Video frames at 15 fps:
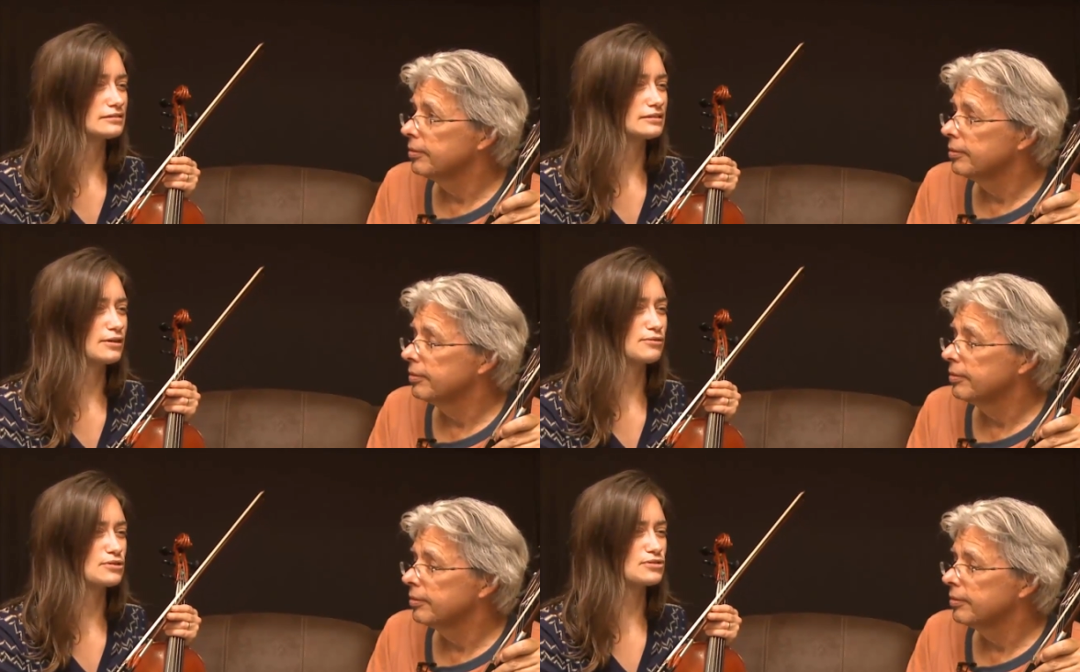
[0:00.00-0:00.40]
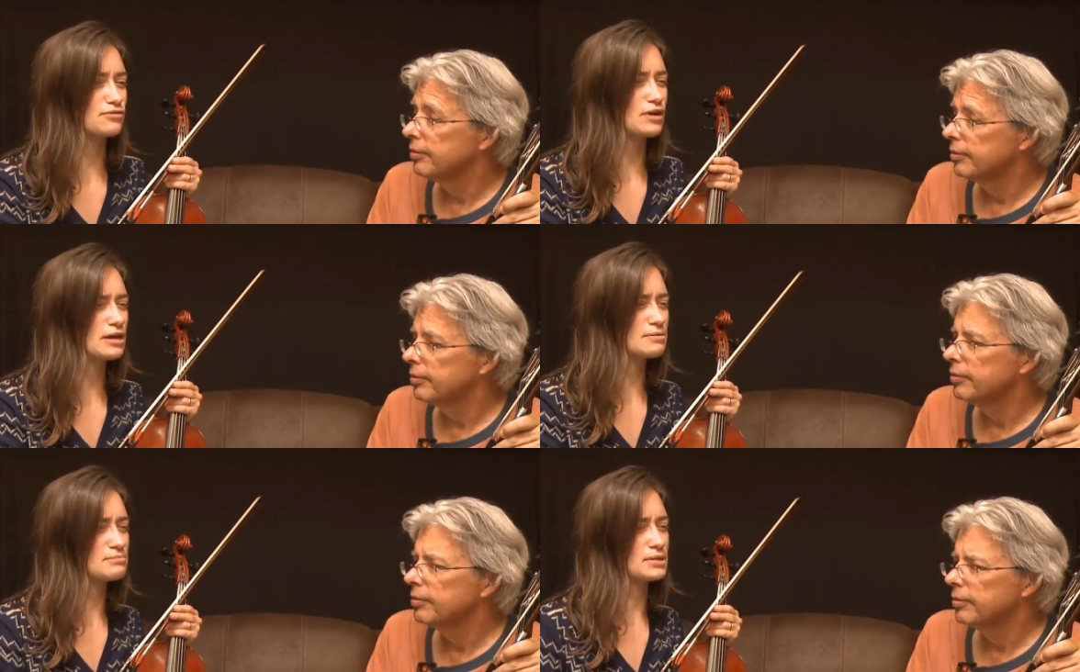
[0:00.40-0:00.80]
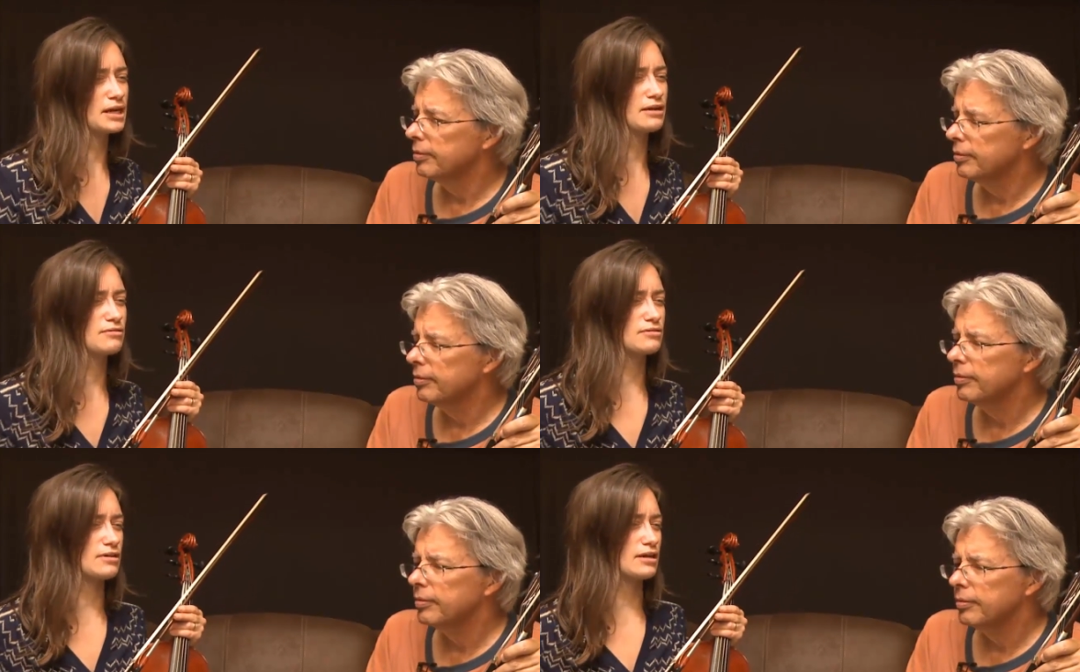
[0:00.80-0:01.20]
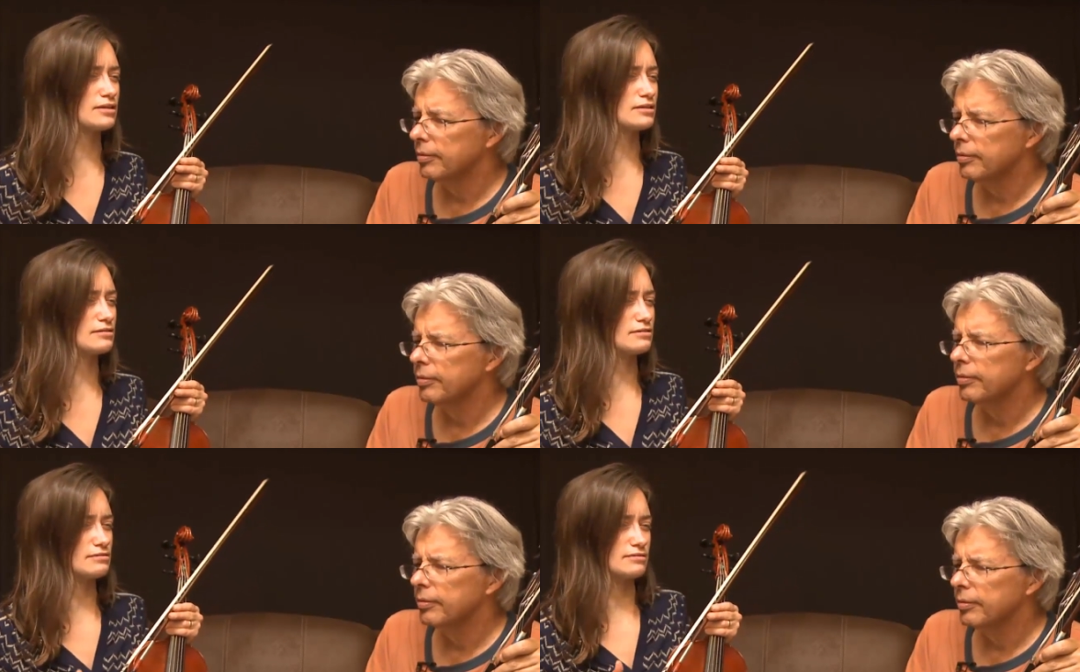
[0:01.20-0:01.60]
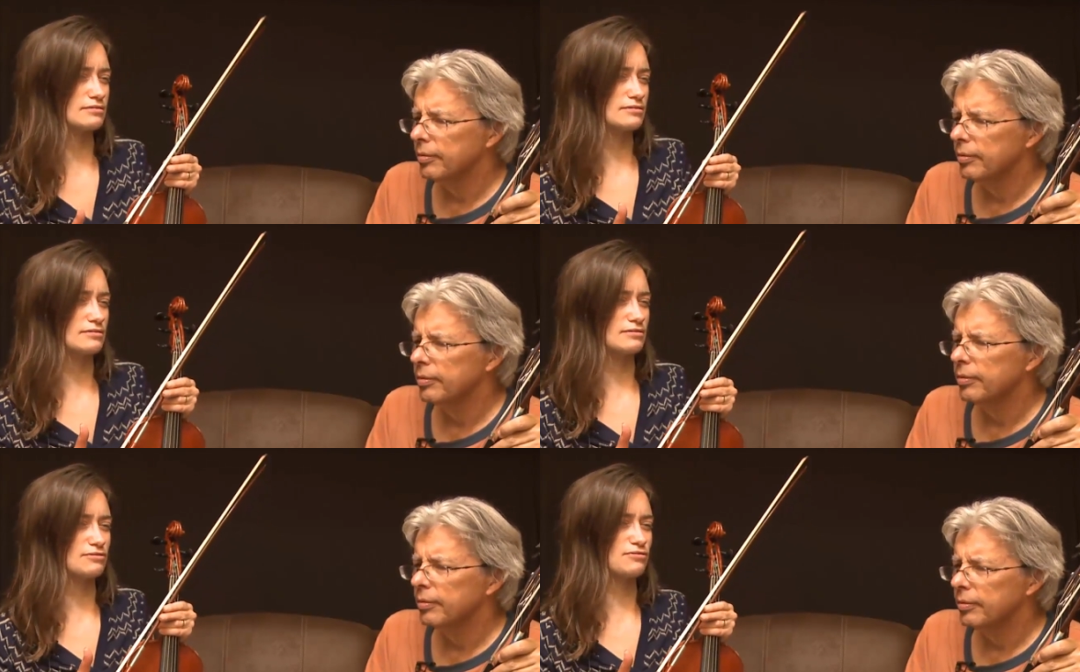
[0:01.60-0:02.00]
Speaker 1: it was fun, but I, I didn't
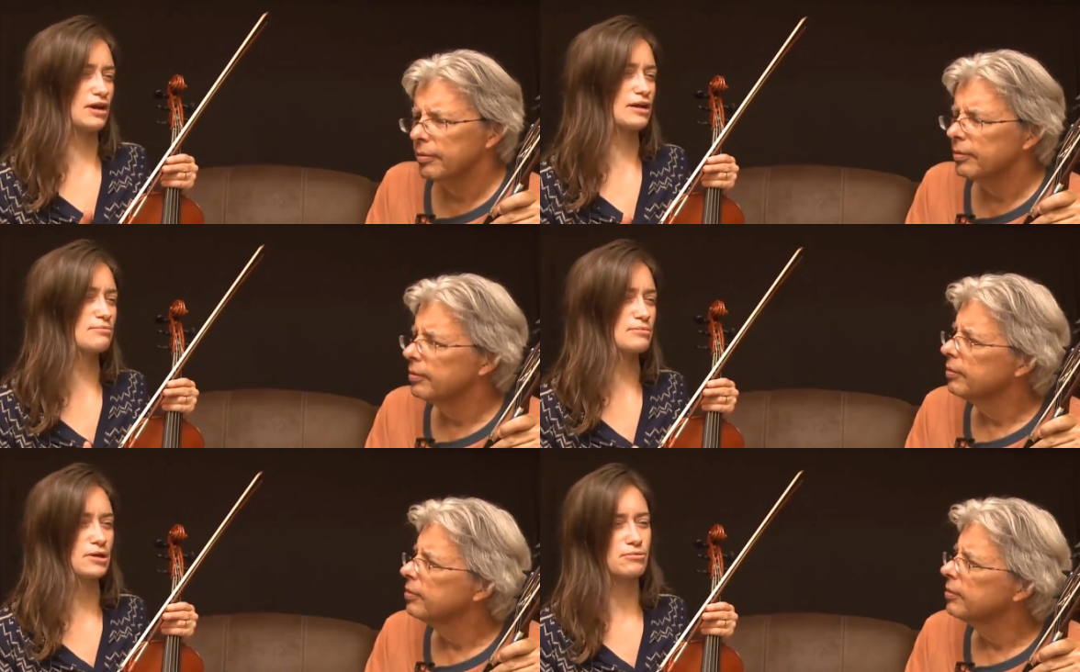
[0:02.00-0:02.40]
find my